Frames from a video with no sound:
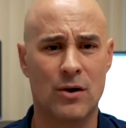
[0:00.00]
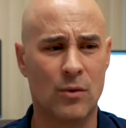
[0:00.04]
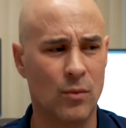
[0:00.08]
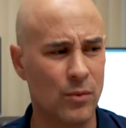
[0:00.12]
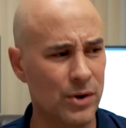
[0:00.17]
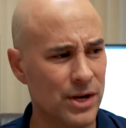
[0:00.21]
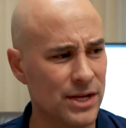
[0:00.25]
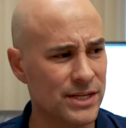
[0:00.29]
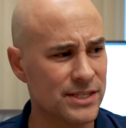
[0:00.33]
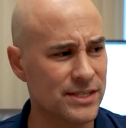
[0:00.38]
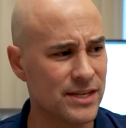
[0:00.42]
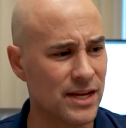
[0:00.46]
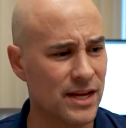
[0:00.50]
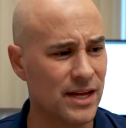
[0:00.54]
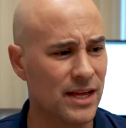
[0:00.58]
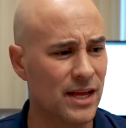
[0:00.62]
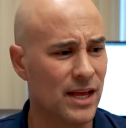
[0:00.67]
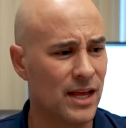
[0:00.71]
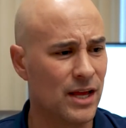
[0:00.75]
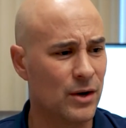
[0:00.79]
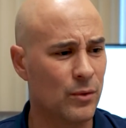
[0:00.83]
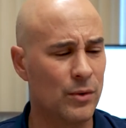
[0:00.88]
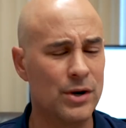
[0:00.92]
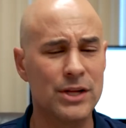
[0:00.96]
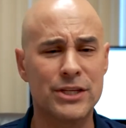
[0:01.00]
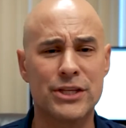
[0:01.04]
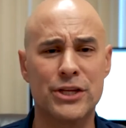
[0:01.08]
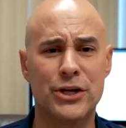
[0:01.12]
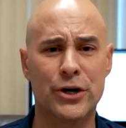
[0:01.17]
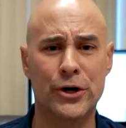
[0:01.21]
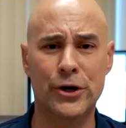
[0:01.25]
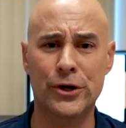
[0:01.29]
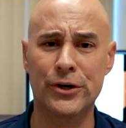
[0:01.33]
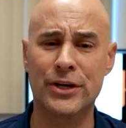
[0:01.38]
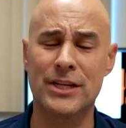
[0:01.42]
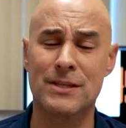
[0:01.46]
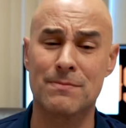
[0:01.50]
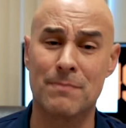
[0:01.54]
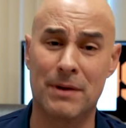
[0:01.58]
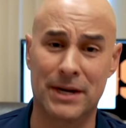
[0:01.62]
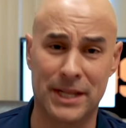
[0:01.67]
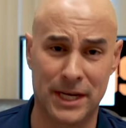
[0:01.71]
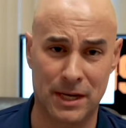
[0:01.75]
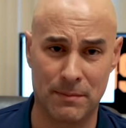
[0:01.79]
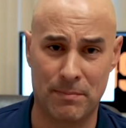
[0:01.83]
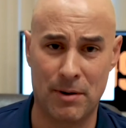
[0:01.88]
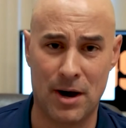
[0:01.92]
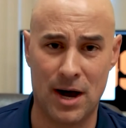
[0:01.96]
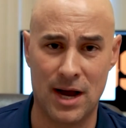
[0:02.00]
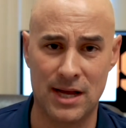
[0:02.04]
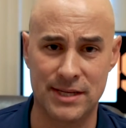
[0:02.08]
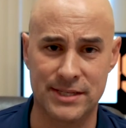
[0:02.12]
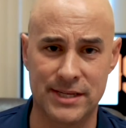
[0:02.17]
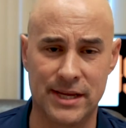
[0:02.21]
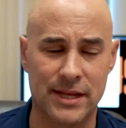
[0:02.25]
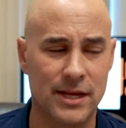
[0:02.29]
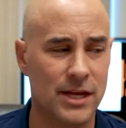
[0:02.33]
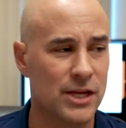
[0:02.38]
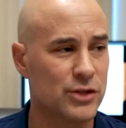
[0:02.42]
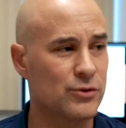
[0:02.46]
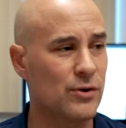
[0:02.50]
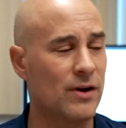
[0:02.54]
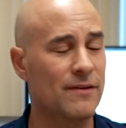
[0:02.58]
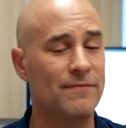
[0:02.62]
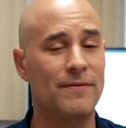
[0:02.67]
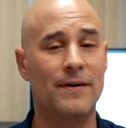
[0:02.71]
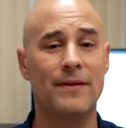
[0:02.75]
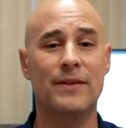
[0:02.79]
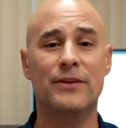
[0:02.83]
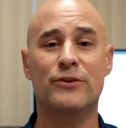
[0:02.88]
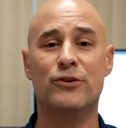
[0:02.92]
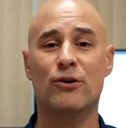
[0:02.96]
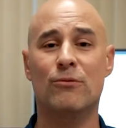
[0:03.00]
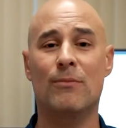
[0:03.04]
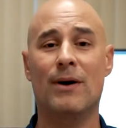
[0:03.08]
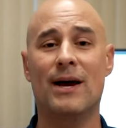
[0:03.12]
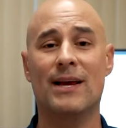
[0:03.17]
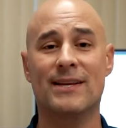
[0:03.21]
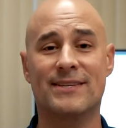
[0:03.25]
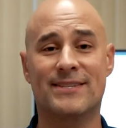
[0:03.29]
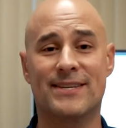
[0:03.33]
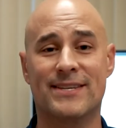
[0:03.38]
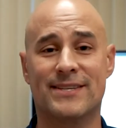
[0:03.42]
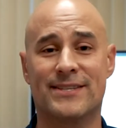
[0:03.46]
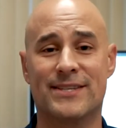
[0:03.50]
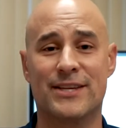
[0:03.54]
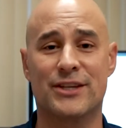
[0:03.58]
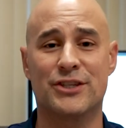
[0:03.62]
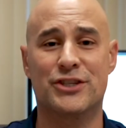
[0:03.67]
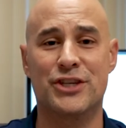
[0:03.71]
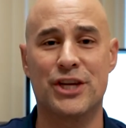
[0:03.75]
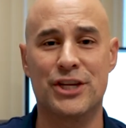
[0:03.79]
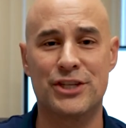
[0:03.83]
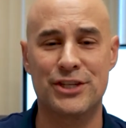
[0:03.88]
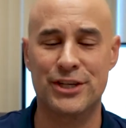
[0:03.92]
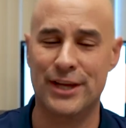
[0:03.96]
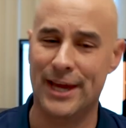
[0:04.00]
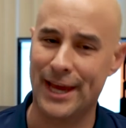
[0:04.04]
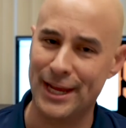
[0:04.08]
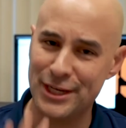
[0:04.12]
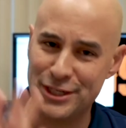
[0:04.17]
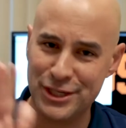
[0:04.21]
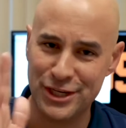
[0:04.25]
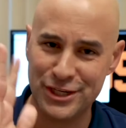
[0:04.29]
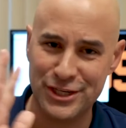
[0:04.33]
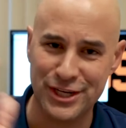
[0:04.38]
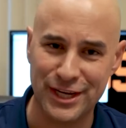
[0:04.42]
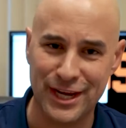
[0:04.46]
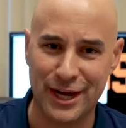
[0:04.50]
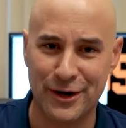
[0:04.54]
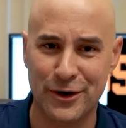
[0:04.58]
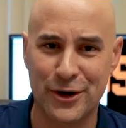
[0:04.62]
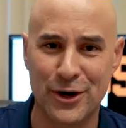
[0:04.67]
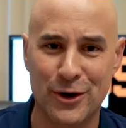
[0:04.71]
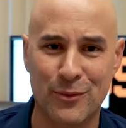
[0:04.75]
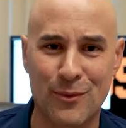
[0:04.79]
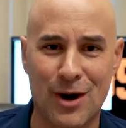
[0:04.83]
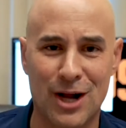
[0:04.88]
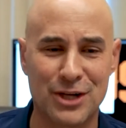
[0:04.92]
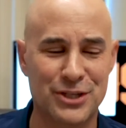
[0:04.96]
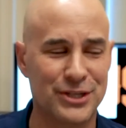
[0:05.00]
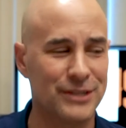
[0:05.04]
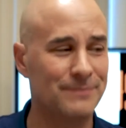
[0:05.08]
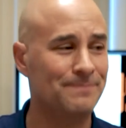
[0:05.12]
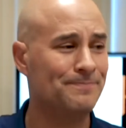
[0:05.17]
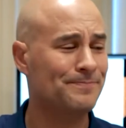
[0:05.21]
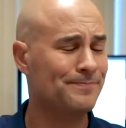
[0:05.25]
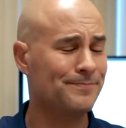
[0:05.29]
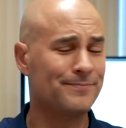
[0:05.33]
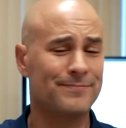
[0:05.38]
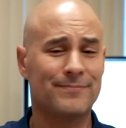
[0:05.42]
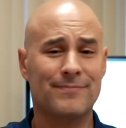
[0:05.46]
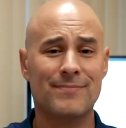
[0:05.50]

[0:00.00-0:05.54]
What is an earnest money deposit? So I finally told my assistant Gigi, hey Gigi, I know you're watching.